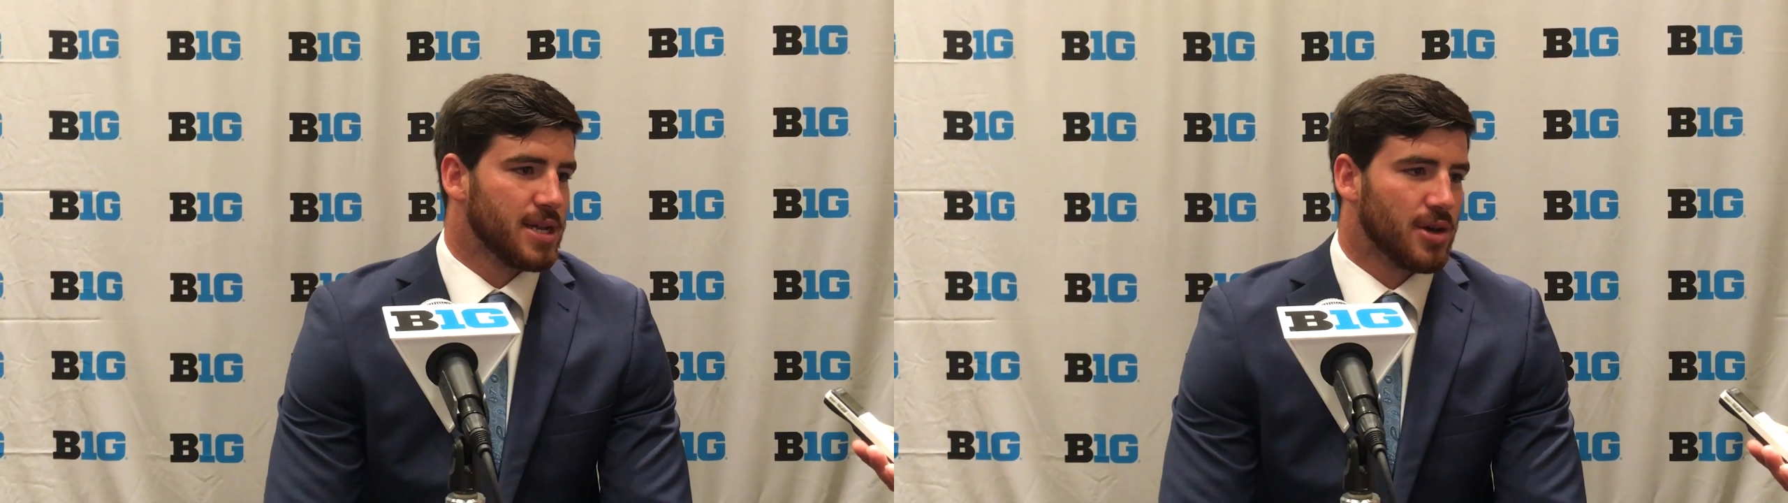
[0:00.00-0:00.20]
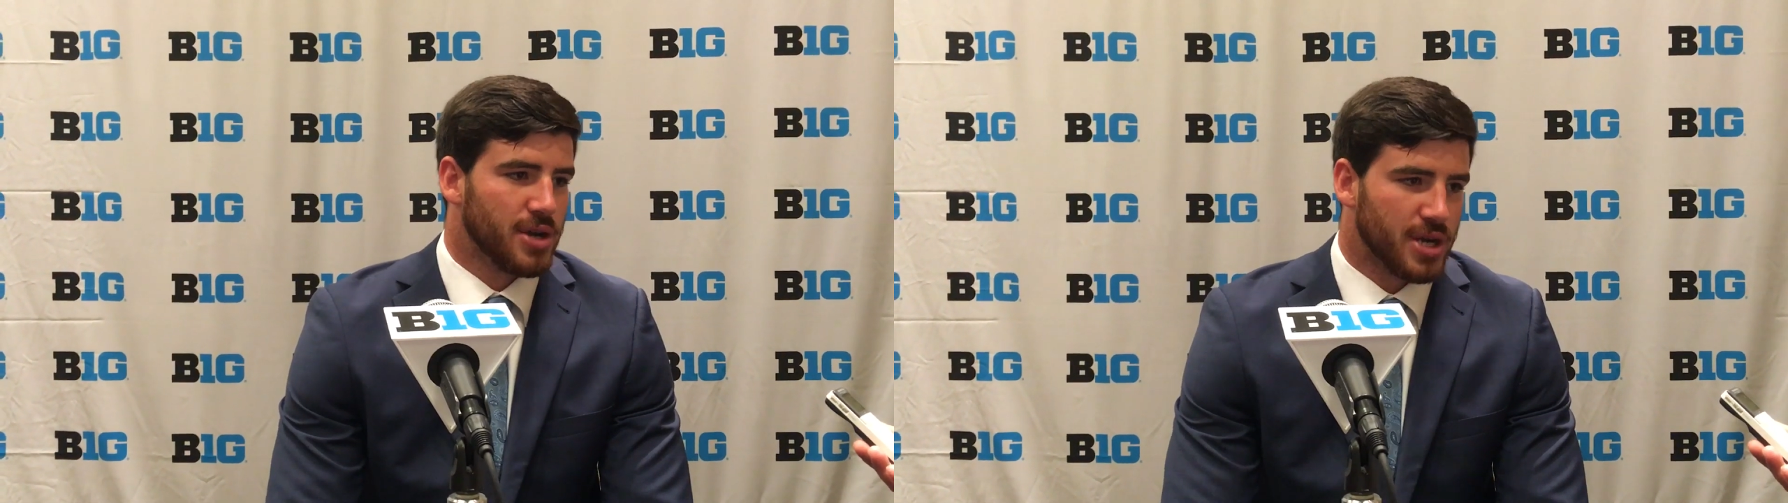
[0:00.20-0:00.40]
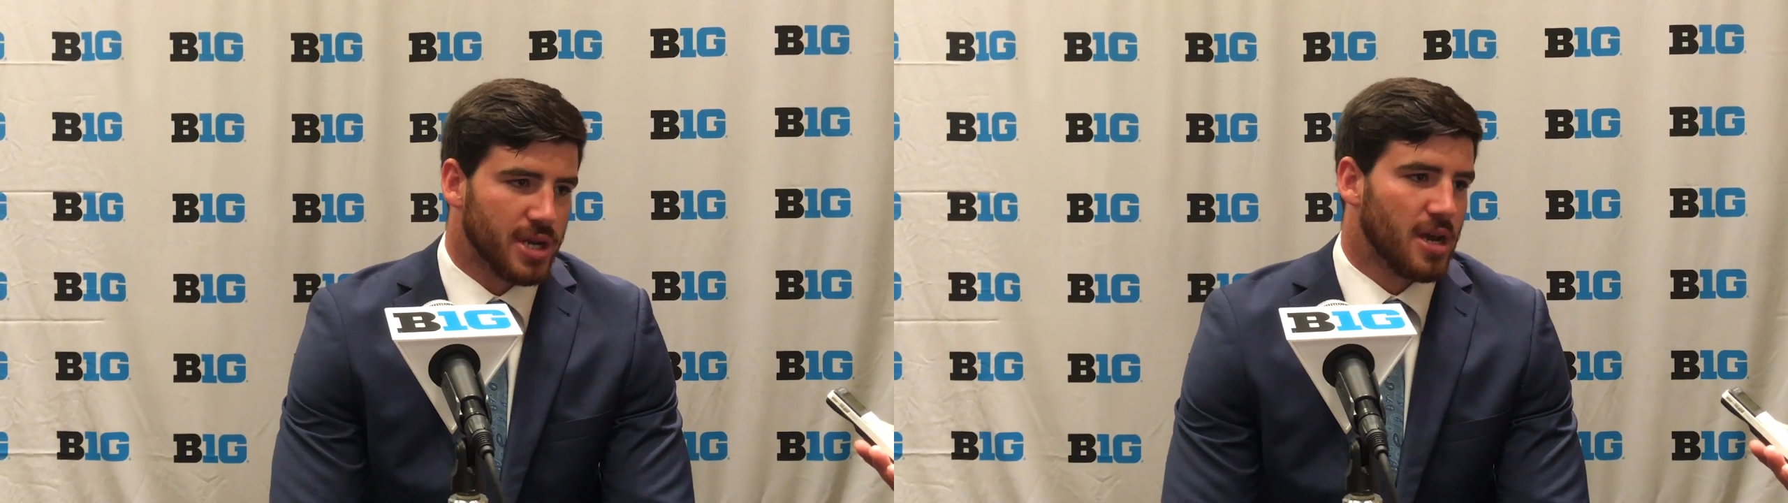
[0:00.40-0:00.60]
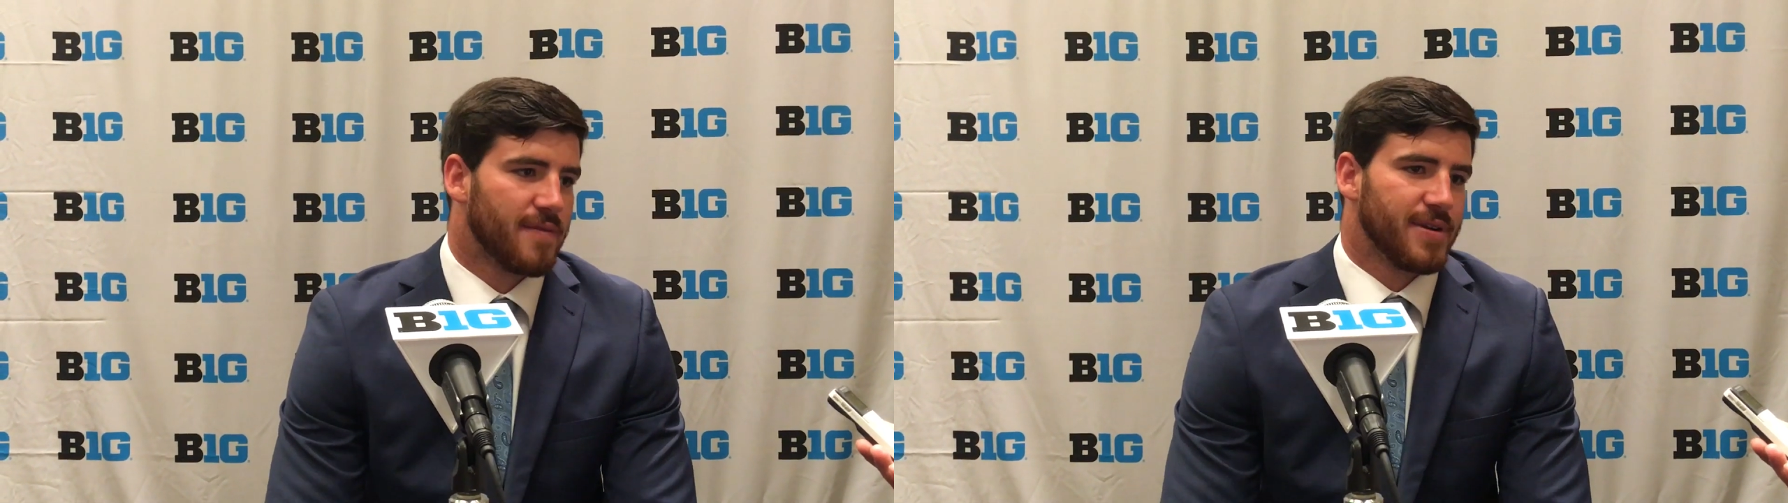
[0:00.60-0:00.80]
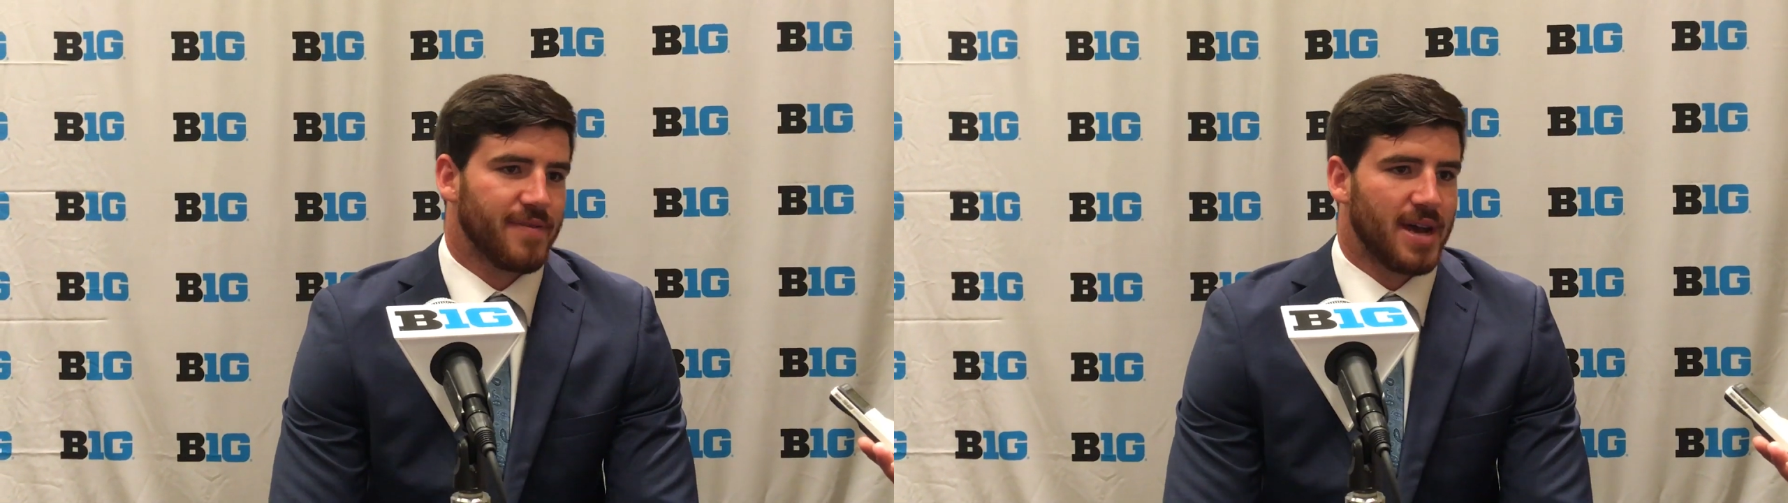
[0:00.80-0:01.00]
you know you're good
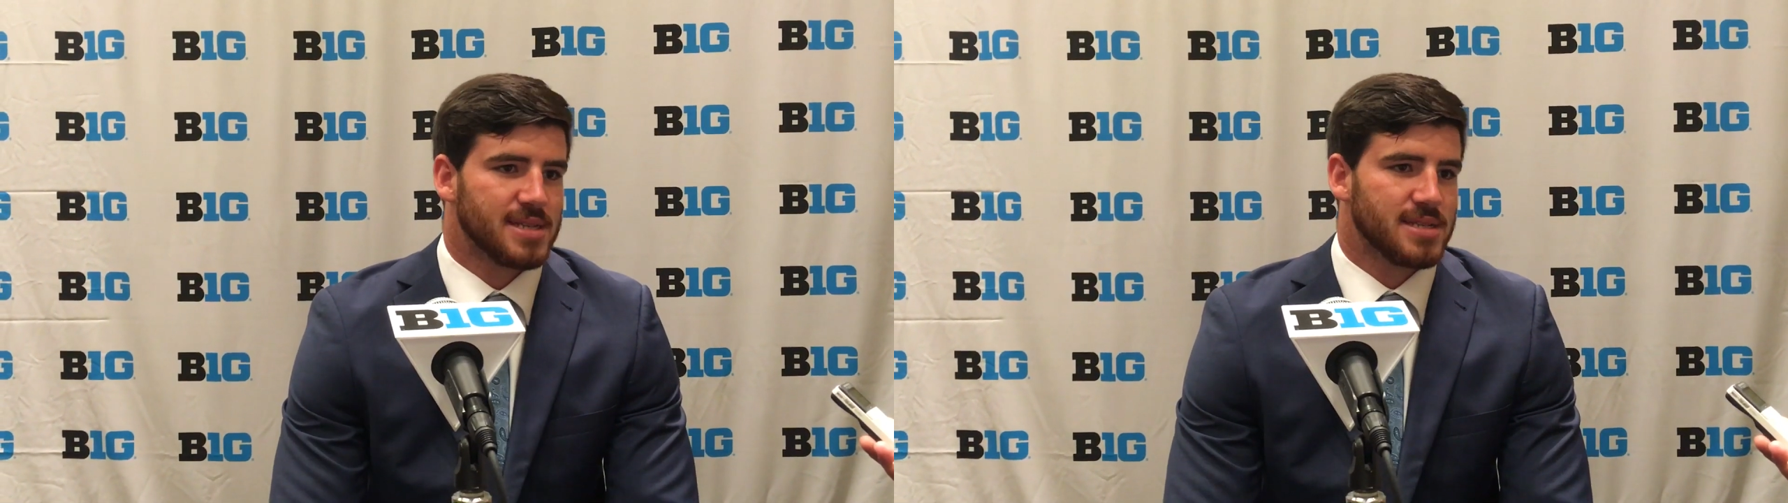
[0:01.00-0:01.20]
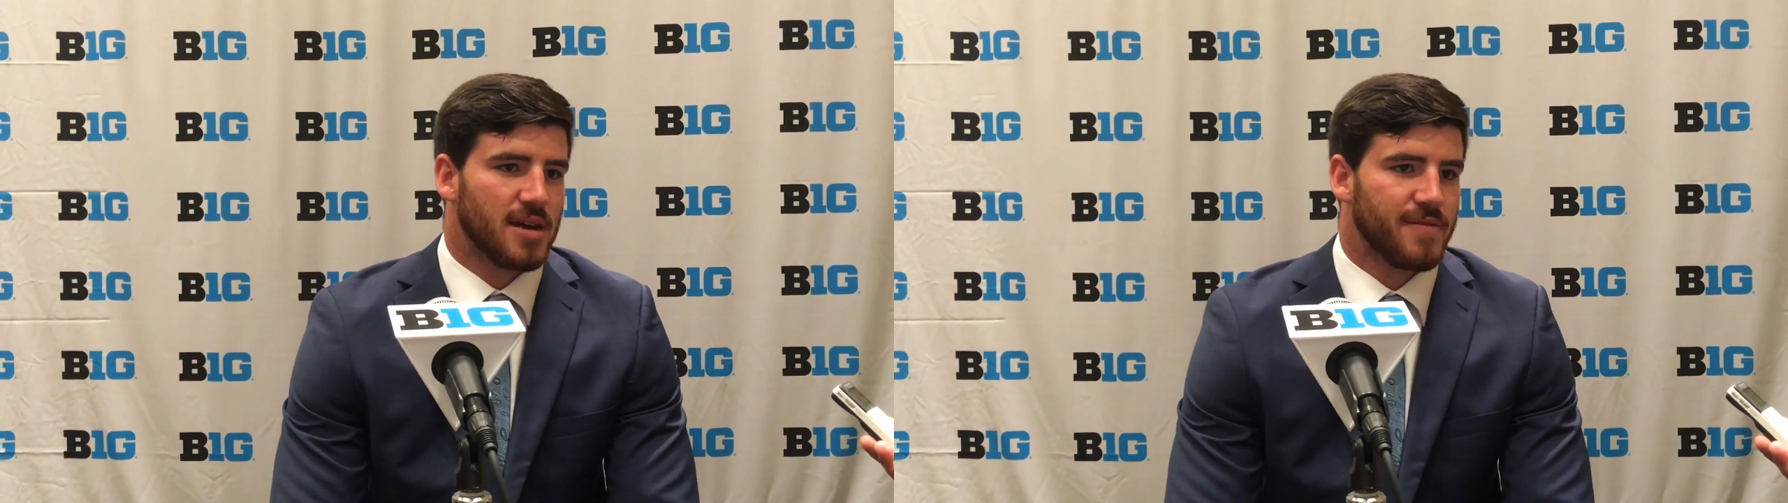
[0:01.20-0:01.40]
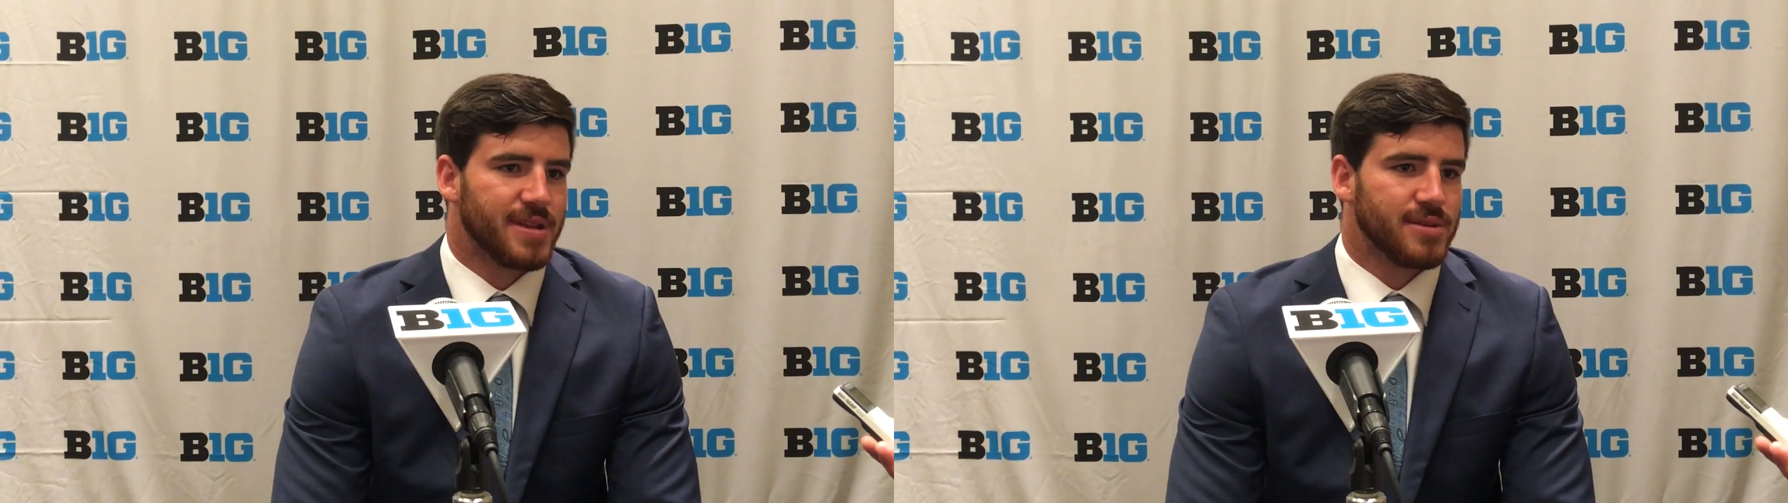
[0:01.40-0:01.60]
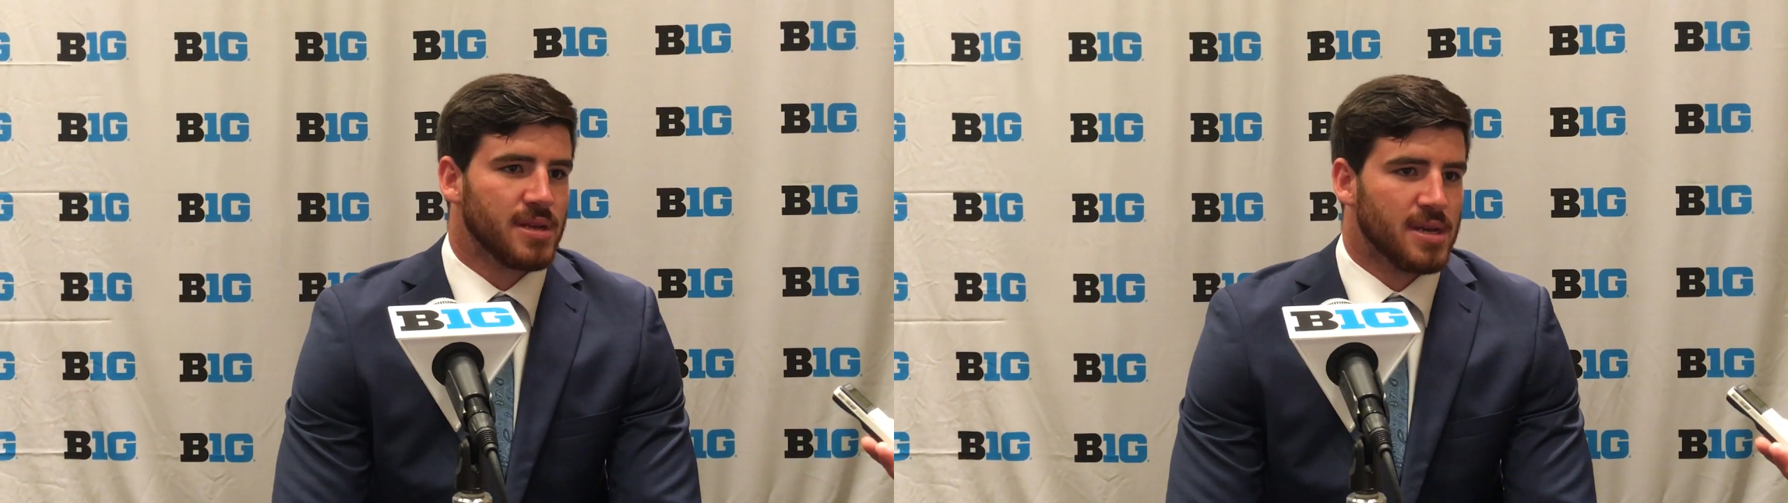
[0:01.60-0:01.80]
enough or you're fast enough, and